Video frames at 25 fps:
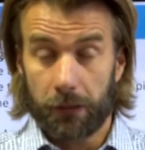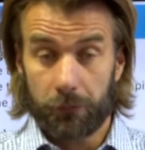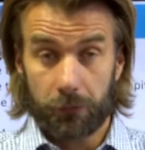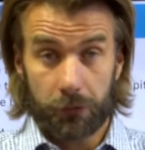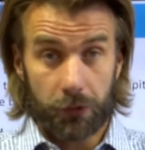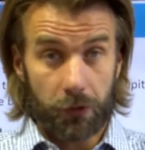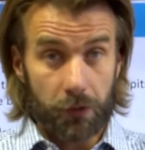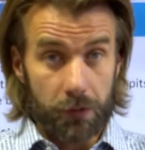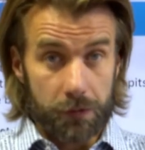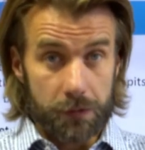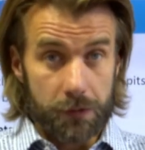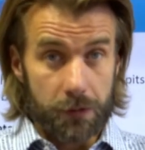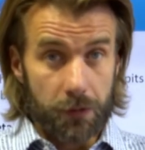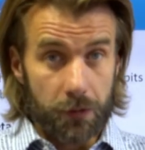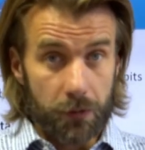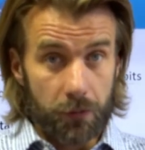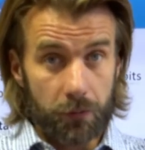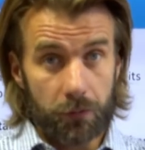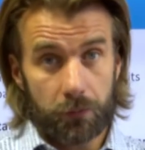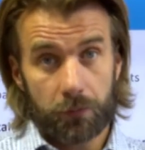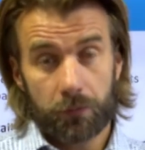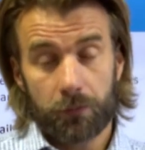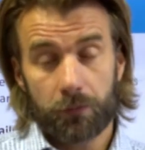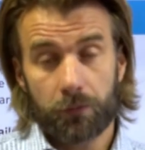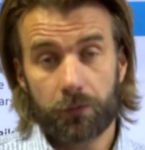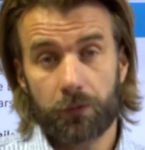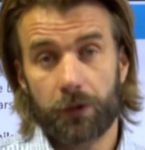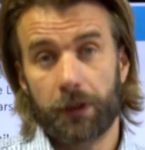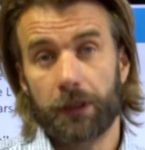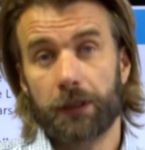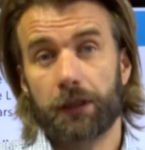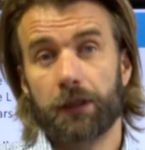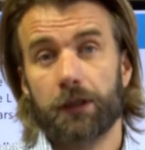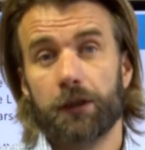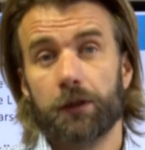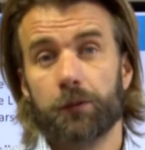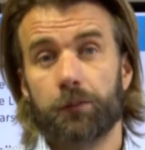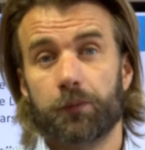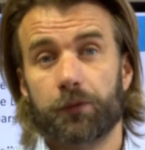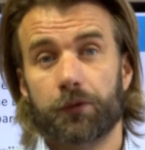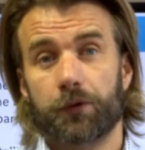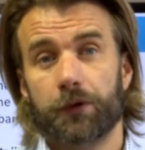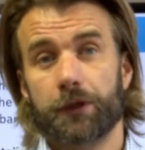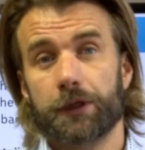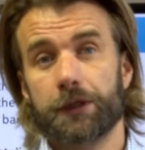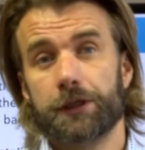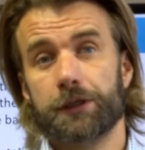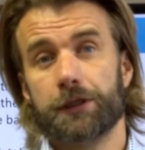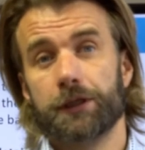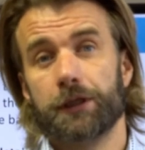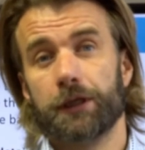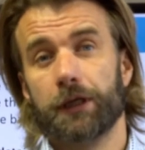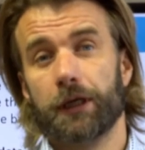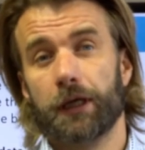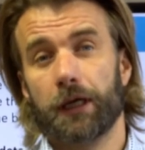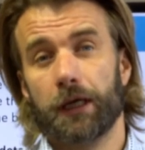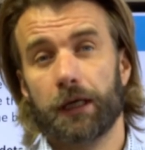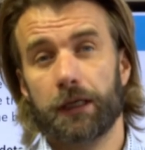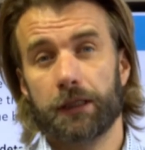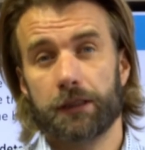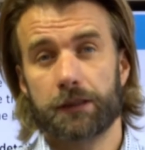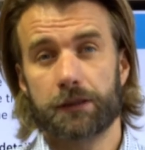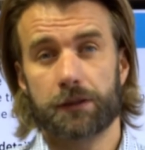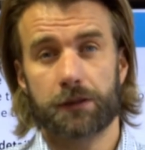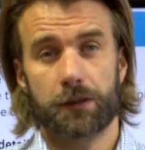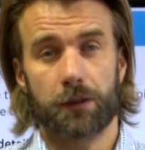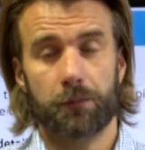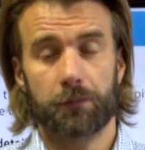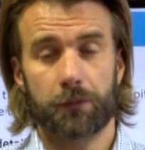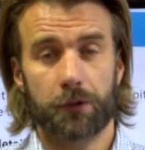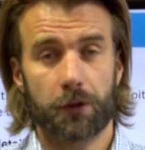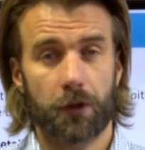I would also greatly appreciate some